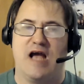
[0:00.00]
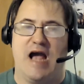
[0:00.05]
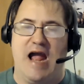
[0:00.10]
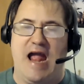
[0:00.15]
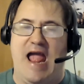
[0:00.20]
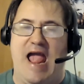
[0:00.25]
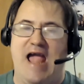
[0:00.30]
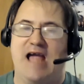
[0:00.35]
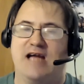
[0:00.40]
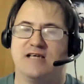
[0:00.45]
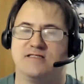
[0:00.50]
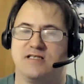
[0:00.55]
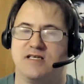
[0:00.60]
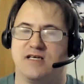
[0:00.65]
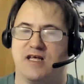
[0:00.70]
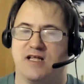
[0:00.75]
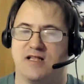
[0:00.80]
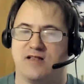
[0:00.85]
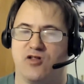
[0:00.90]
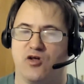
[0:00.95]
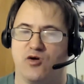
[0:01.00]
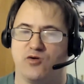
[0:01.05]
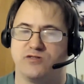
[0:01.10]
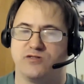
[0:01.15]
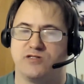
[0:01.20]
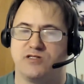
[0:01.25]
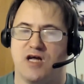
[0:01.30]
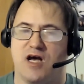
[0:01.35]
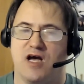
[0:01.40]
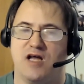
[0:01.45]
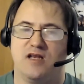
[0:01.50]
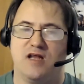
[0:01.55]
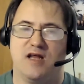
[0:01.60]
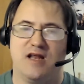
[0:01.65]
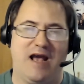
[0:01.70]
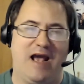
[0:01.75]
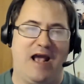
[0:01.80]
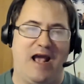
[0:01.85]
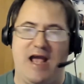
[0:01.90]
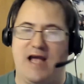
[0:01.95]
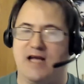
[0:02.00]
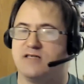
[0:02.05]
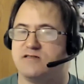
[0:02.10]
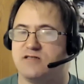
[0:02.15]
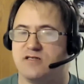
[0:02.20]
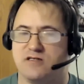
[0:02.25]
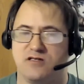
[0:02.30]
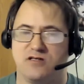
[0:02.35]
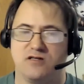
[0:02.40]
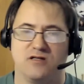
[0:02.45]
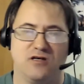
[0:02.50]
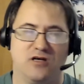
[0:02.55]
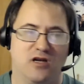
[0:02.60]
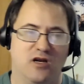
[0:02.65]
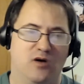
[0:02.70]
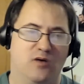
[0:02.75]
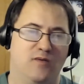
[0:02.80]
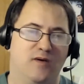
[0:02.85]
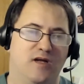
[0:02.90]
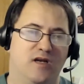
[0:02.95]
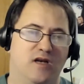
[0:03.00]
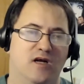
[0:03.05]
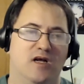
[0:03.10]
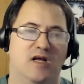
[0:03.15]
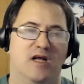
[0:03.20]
I had to get those done. I had to do. You know what I mean?